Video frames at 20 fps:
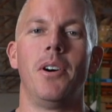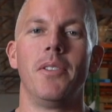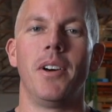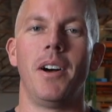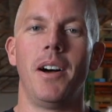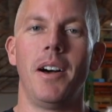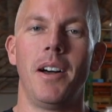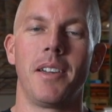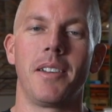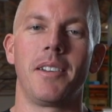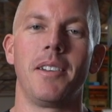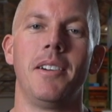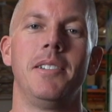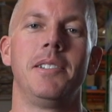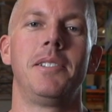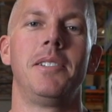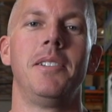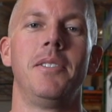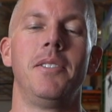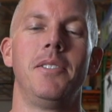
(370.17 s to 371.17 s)
the hot
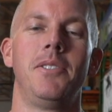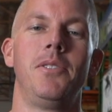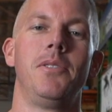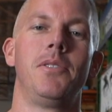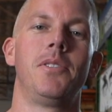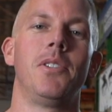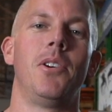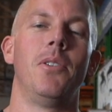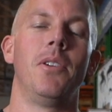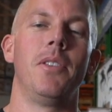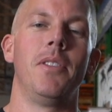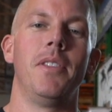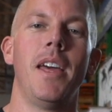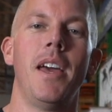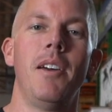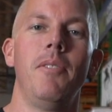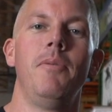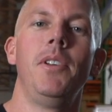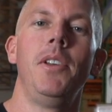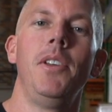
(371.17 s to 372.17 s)
content that you saw in
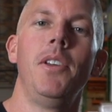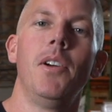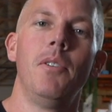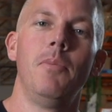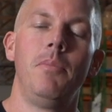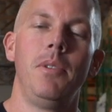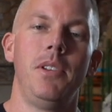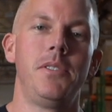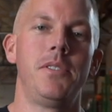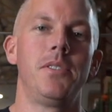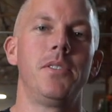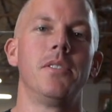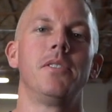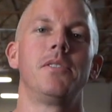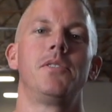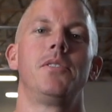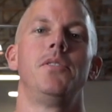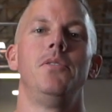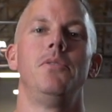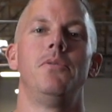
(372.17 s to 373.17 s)
that video, be sure
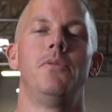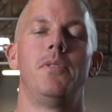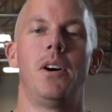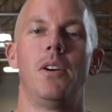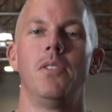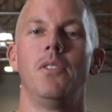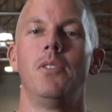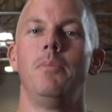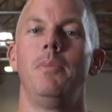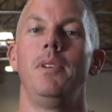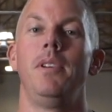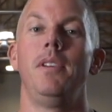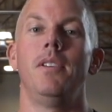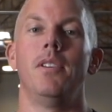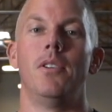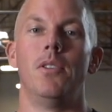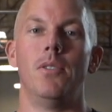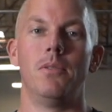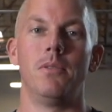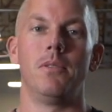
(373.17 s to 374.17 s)
to follow me
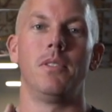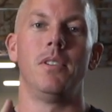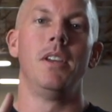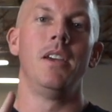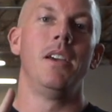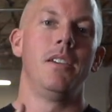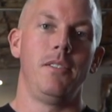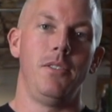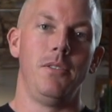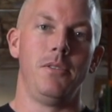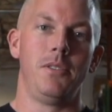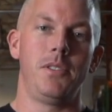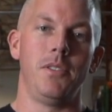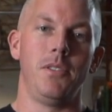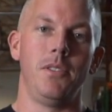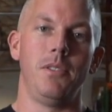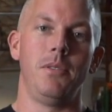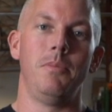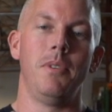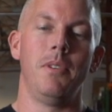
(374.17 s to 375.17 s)
on
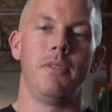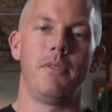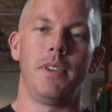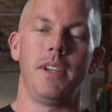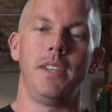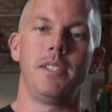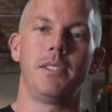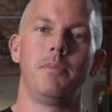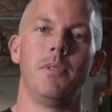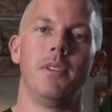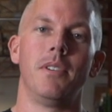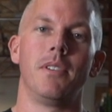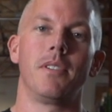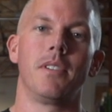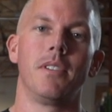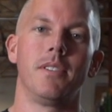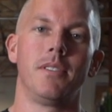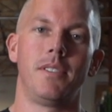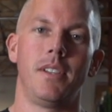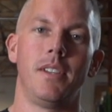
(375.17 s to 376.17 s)
YouTube, Facebook,
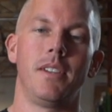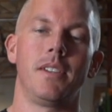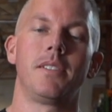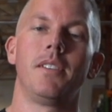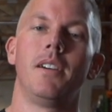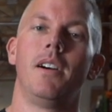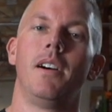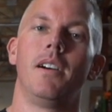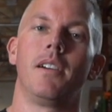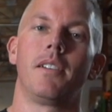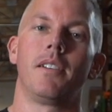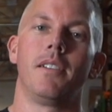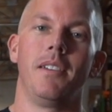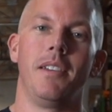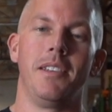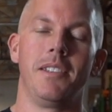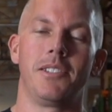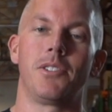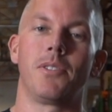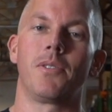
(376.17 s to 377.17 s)
TikTok,
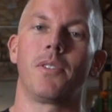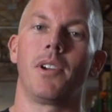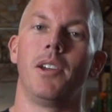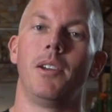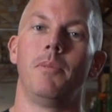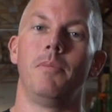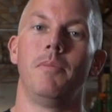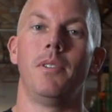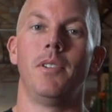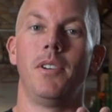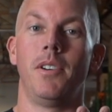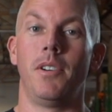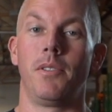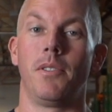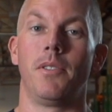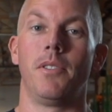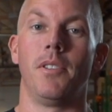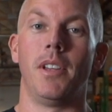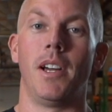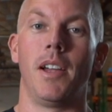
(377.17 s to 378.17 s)
Instagram
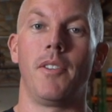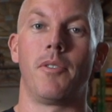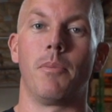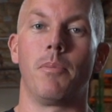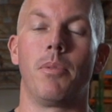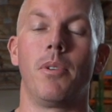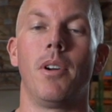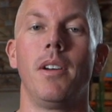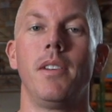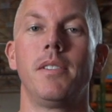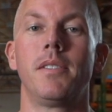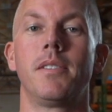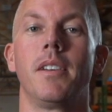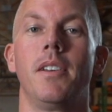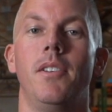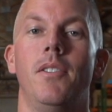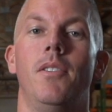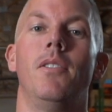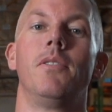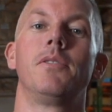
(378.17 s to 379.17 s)
under the Life of Price,
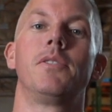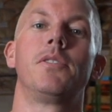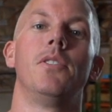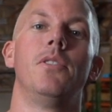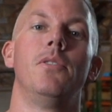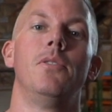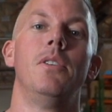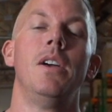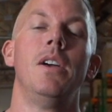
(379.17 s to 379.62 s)
and also